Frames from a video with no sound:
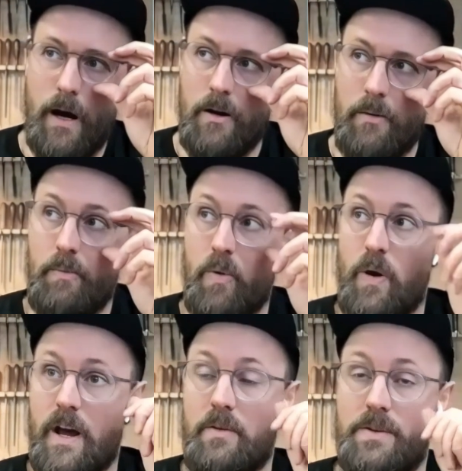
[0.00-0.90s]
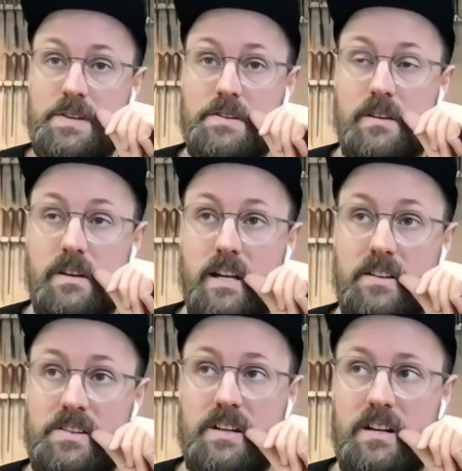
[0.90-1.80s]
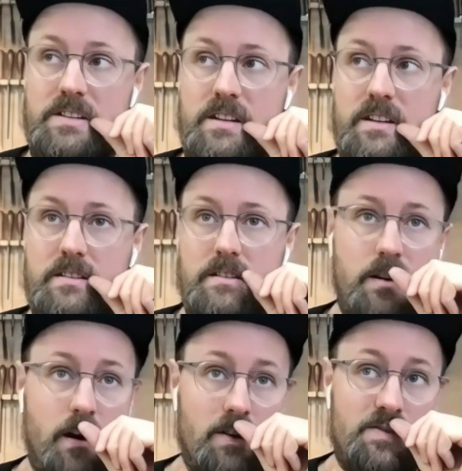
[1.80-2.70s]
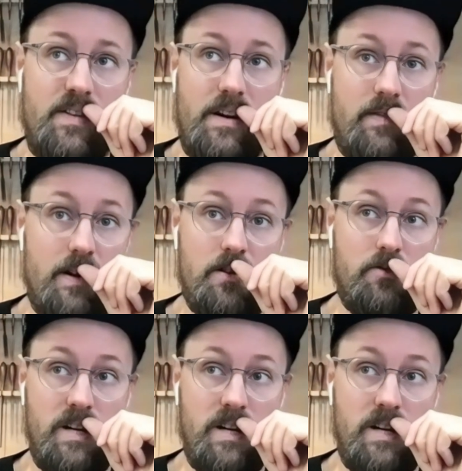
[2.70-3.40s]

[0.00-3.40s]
remember when I was getting started, I was very, very